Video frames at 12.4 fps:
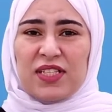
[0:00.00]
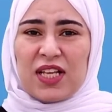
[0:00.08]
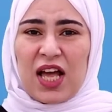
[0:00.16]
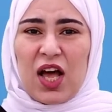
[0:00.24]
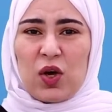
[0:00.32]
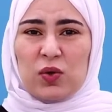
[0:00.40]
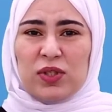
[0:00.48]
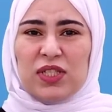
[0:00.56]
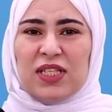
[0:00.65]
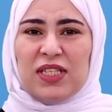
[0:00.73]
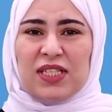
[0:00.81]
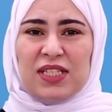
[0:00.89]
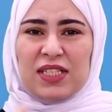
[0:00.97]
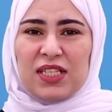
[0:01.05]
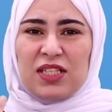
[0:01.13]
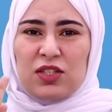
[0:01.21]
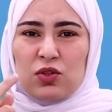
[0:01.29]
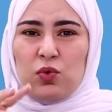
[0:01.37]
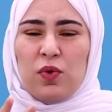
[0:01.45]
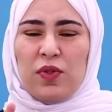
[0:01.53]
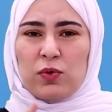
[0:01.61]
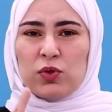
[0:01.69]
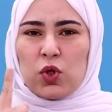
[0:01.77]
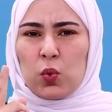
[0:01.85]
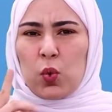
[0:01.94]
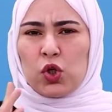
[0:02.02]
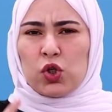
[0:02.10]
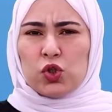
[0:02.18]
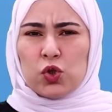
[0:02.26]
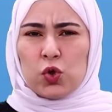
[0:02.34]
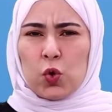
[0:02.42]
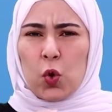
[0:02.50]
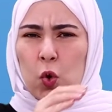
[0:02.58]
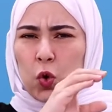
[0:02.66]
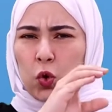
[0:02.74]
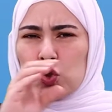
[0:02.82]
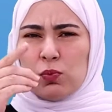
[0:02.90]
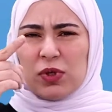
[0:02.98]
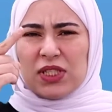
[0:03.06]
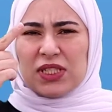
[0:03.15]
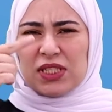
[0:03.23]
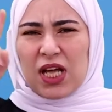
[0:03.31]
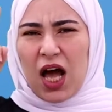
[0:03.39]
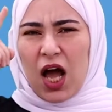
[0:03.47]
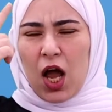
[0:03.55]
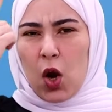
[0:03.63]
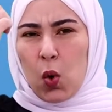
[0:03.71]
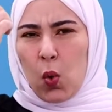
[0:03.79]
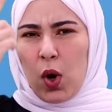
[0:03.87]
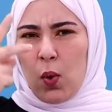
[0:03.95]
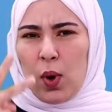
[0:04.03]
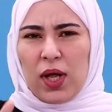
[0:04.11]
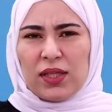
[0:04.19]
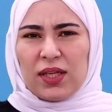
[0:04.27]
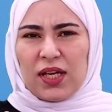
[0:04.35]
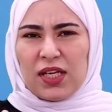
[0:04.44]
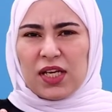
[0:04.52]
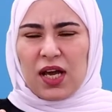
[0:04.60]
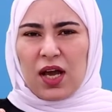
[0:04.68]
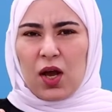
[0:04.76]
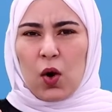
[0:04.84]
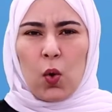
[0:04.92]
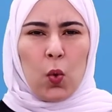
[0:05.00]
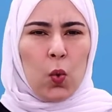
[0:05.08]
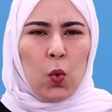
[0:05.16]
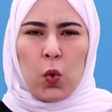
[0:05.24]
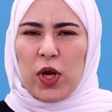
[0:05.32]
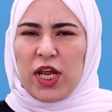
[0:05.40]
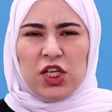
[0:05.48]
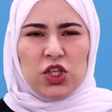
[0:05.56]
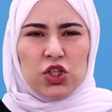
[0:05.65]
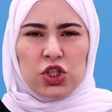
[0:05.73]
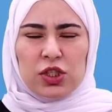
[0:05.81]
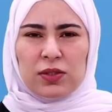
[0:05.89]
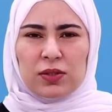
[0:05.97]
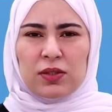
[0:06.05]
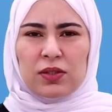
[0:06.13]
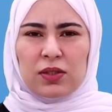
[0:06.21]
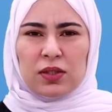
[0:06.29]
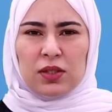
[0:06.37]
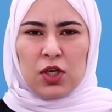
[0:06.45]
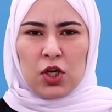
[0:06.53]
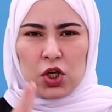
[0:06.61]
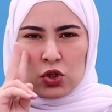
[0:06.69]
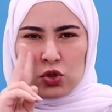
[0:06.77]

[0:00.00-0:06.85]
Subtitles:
Think. Look for keywords and look or check the verbs.